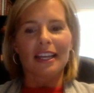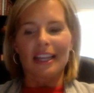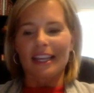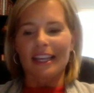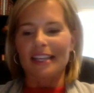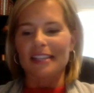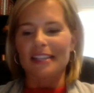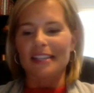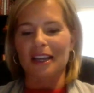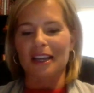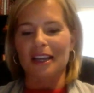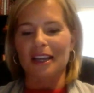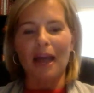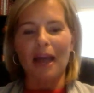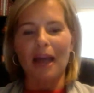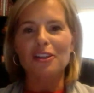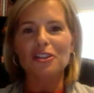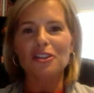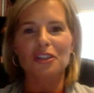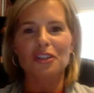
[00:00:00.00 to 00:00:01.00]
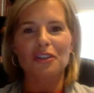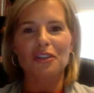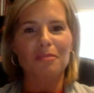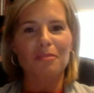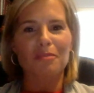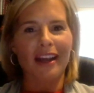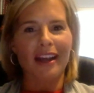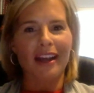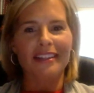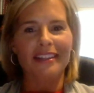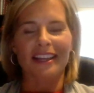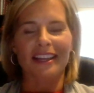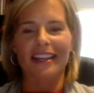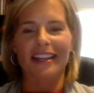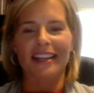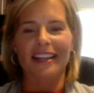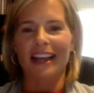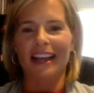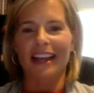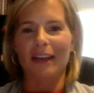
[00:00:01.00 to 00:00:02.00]
it's a passion of mine
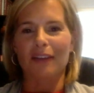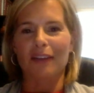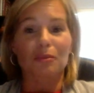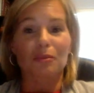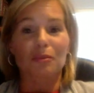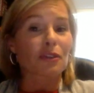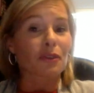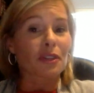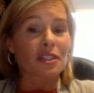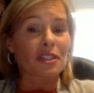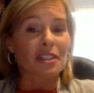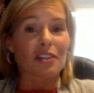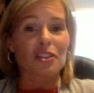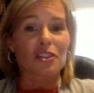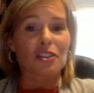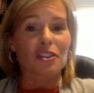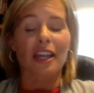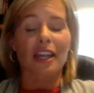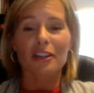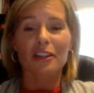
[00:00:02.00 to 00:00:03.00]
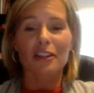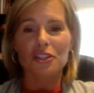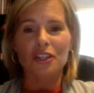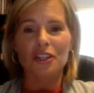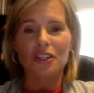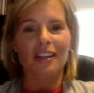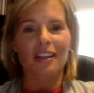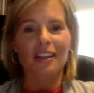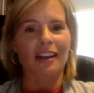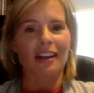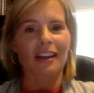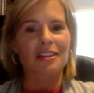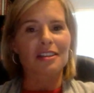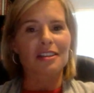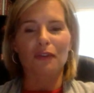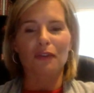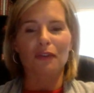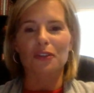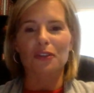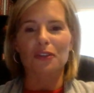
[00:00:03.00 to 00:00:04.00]
that I have 3 degrees in education, and I
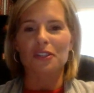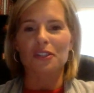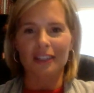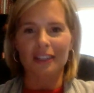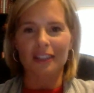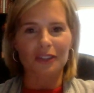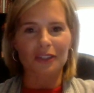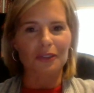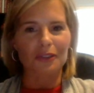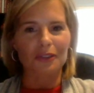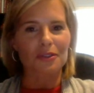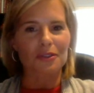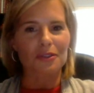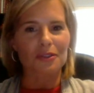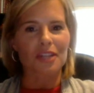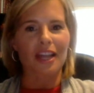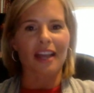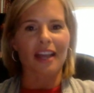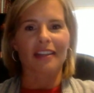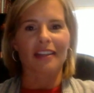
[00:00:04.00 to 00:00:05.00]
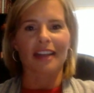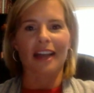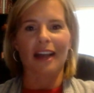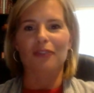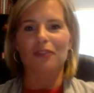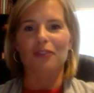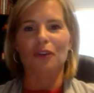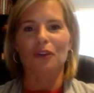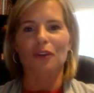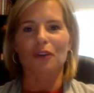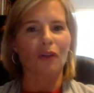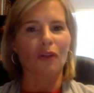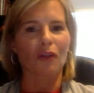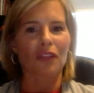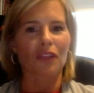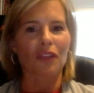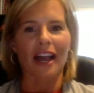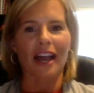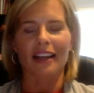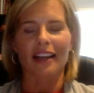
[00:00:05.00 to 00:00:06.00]
taught for 10 years. And after all
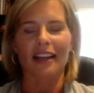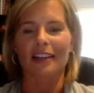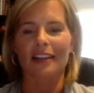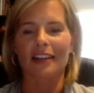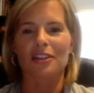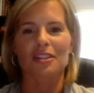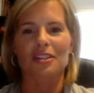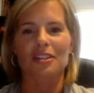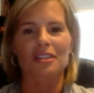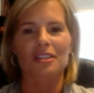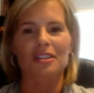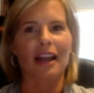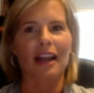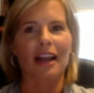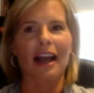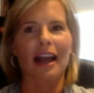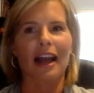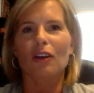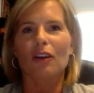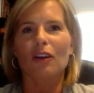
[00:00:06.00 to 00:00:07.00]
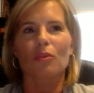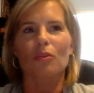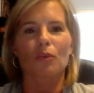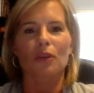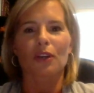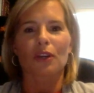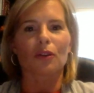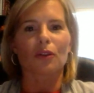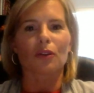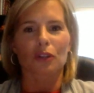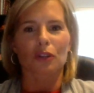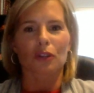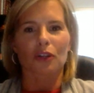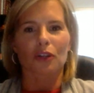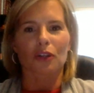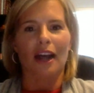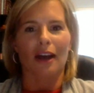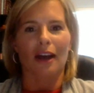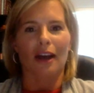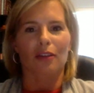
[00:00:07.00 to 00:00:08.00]
of that, I just thought, how come we don't
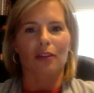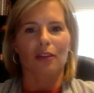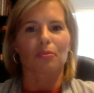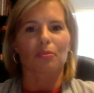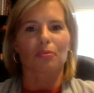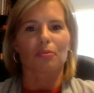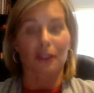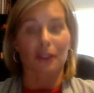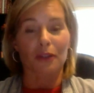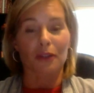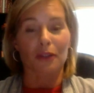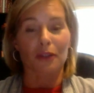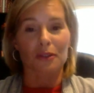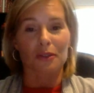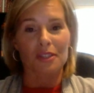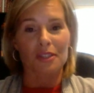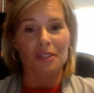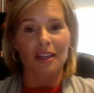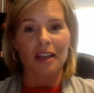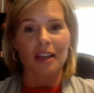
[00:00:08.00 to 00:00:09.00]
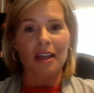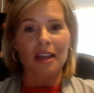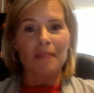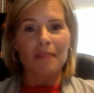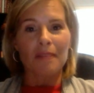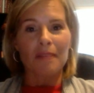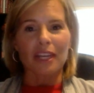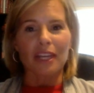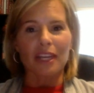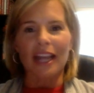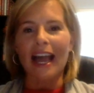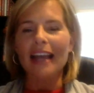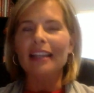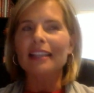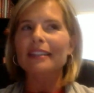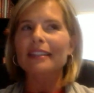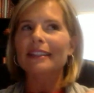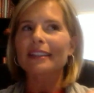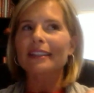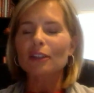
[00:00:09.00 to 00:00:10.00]
learn how the brain learns? And I had
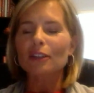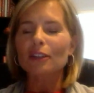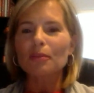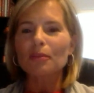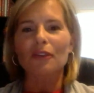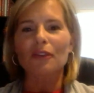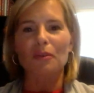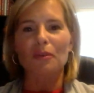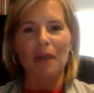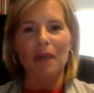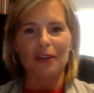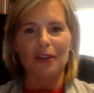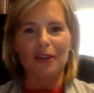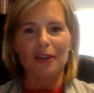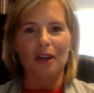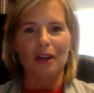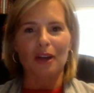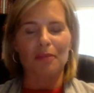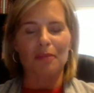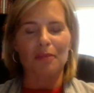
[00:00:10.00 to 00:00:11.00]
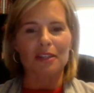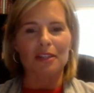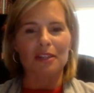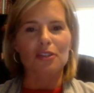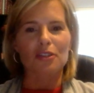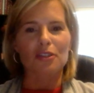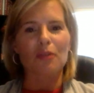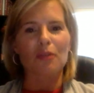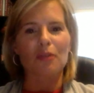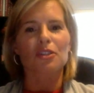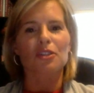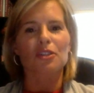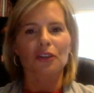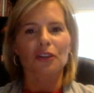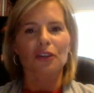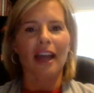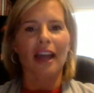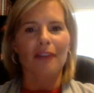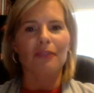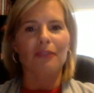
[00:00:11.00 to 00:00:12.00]
a little bit of a background because I was a year
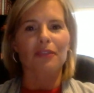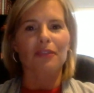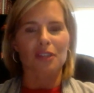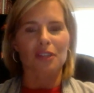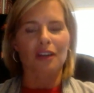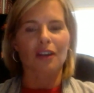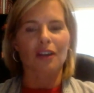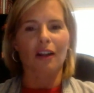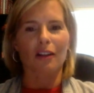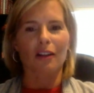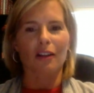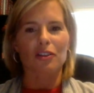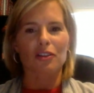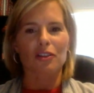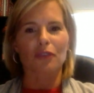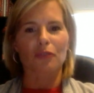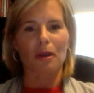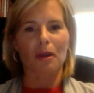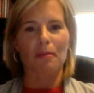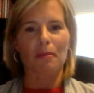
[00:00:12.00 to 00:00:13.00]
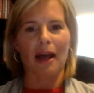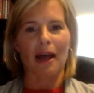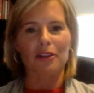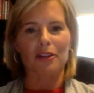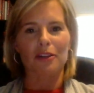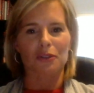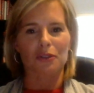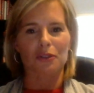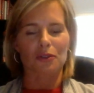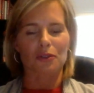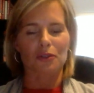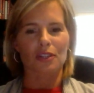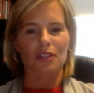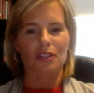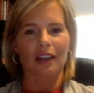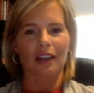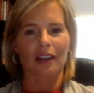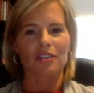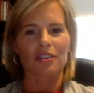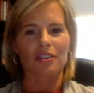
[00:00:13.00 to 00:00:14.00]
and a half in psychology for my bachelor's,
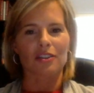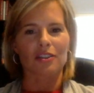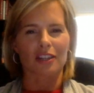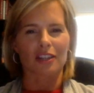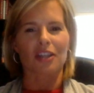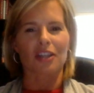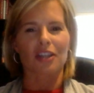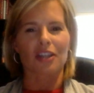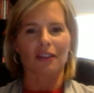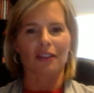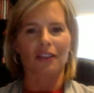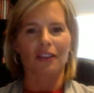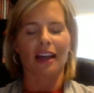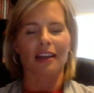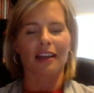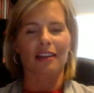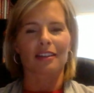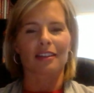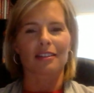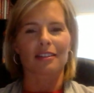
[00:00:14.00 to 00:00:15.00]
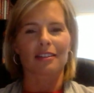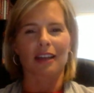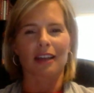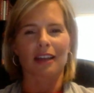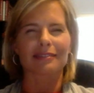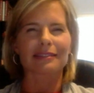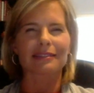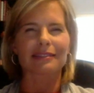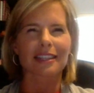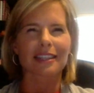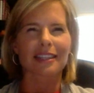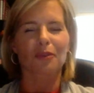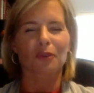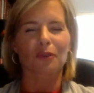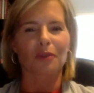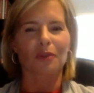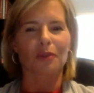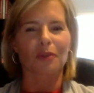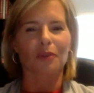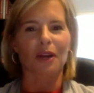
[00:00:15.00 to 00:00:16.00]
I changed out of that and thought, it's not
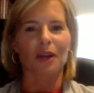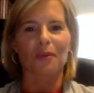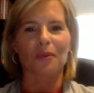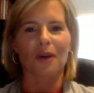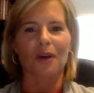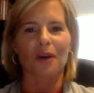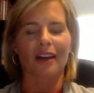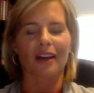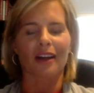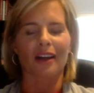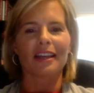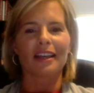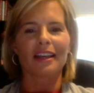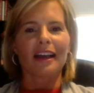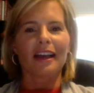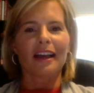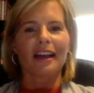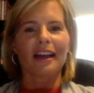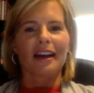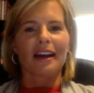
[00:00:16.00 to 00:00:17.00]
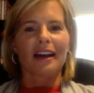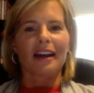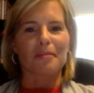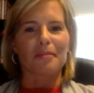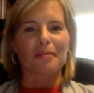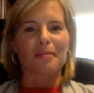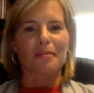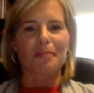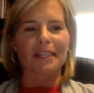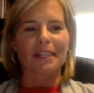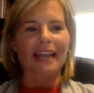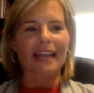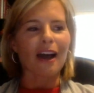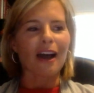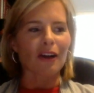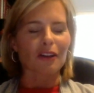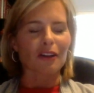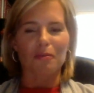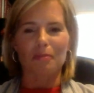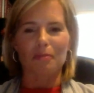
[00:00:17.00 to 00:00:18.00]
really what I want. But
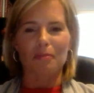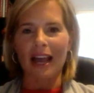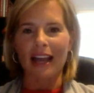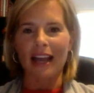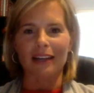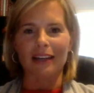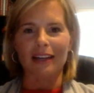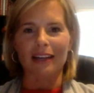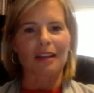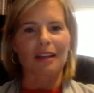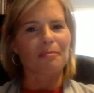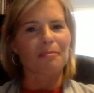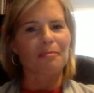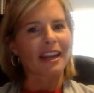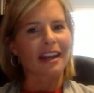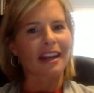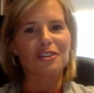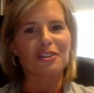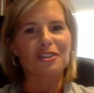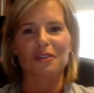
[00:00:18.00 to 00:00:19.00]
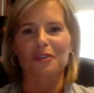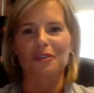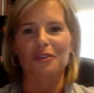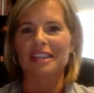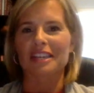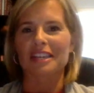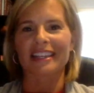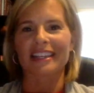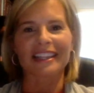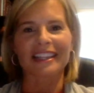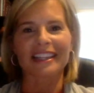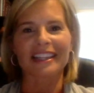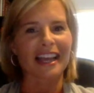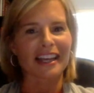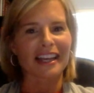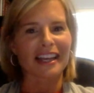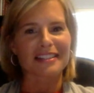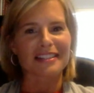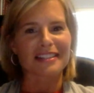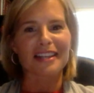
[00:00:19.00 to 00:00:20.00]
now I look back and I thought, man, I should have stayed in that
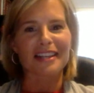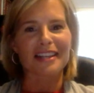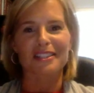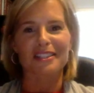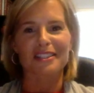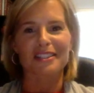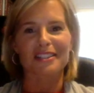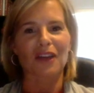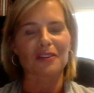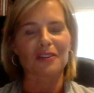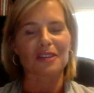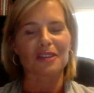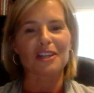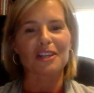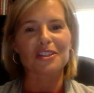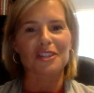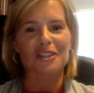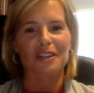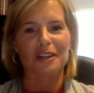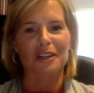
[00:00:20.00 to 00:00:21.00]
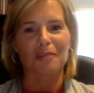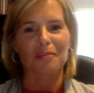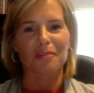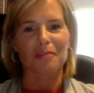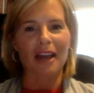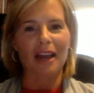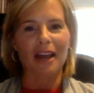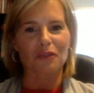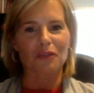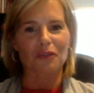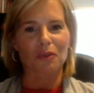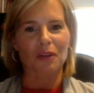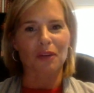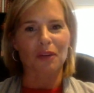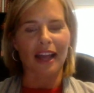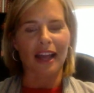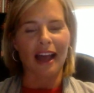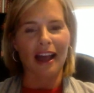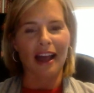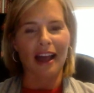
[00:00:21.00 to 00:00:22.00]
because that's such a foundation and a passion for what
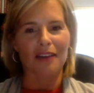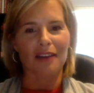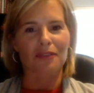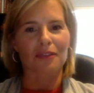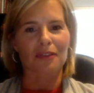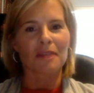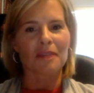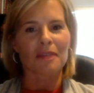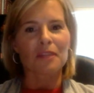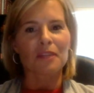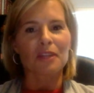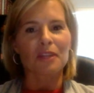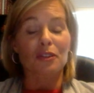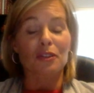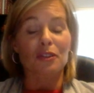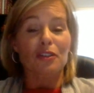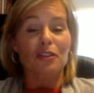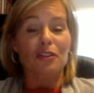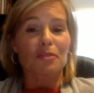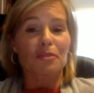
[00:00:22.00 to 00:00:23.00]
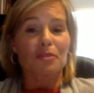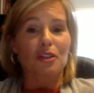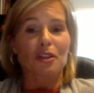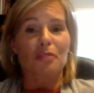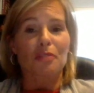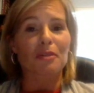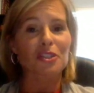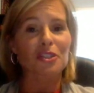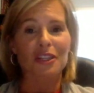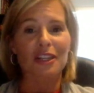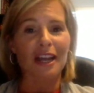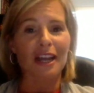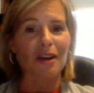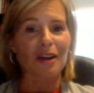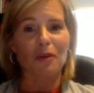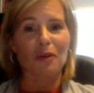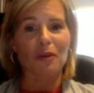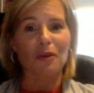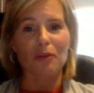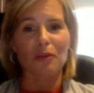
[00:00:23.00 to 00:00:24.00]
I have. So I'm just on a mission
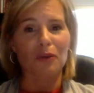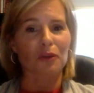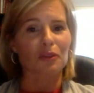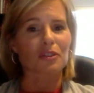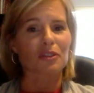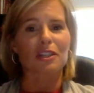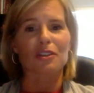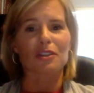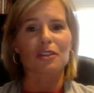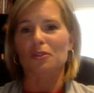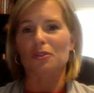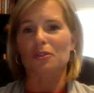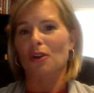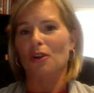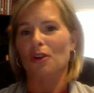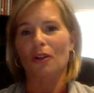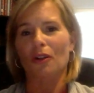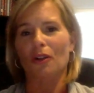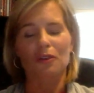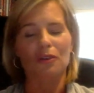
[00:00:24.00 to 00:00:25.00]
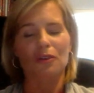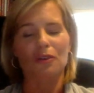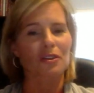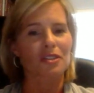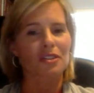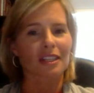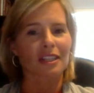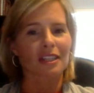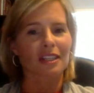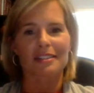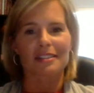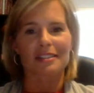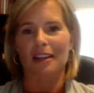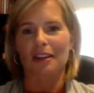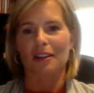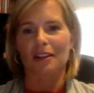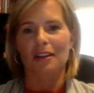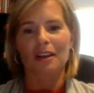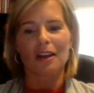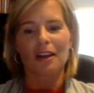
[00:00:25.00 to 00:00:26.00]
now where I work with teachers all across, like I
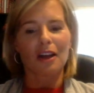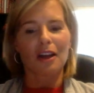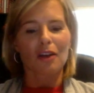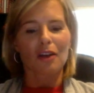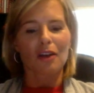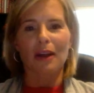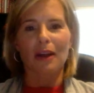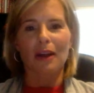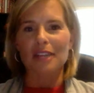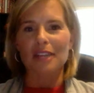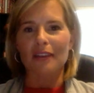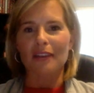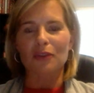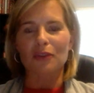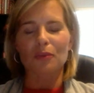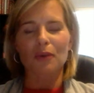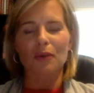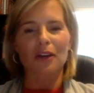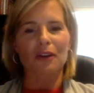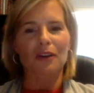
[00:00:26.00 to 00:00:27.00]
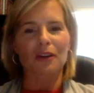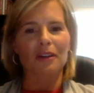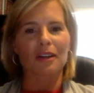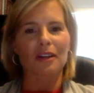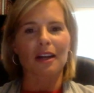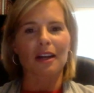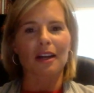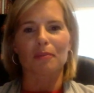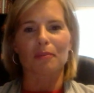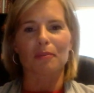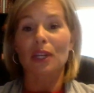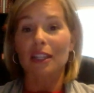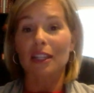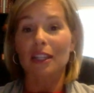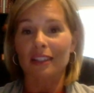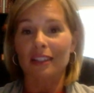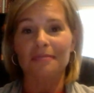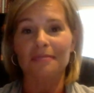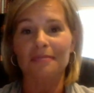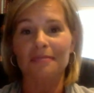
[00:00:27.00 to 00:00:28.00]
said, around everywhere,
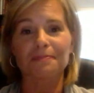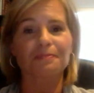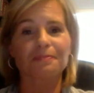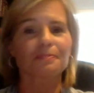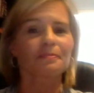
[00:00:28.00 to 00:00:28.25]
weekly.